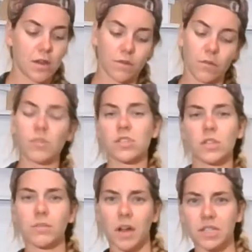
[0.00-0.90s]
For most of
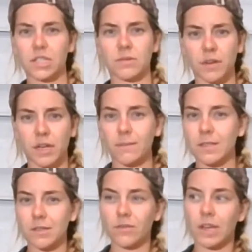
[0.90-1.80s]
the projects we're going to be
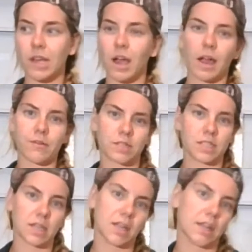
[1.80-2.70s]
doing, I would
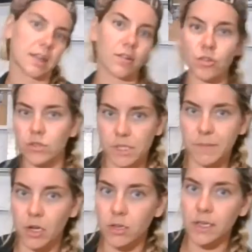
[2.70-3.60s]
say a little
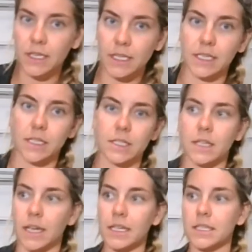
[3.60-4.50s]
smaller is
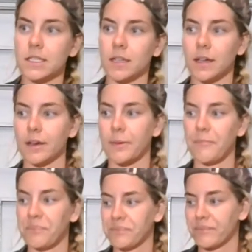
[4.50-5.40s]
nice.
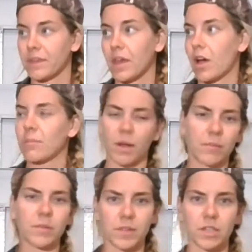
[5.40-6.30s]
I'll
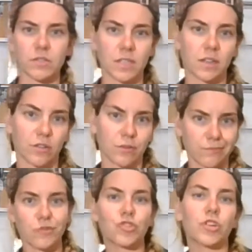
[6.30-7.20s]
probably be using a little
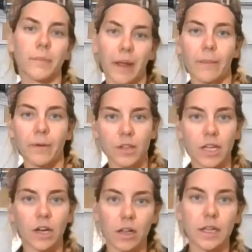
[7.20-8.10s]
trim hammer, they
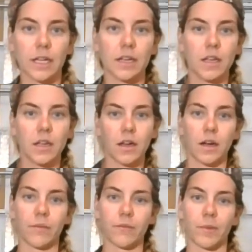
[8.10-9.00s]
call it,
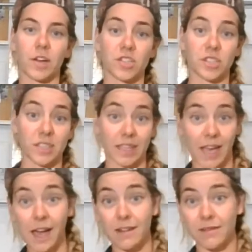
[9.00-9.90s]
for projects like
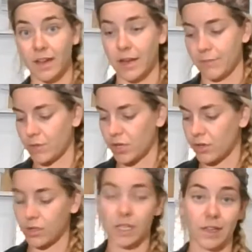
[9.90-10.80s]
that. I'm
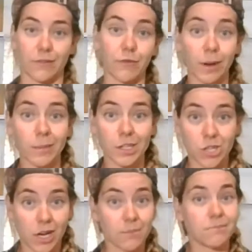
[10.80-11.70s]
currently on a framing
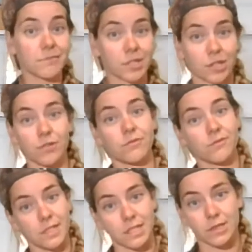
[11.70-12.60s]
job, so
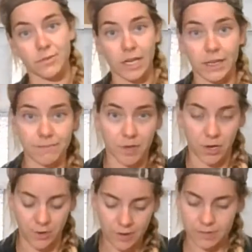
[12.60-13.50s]
this is what I
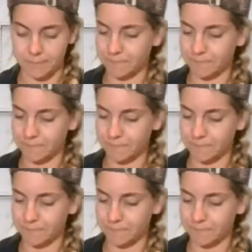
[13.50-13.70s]
carry around.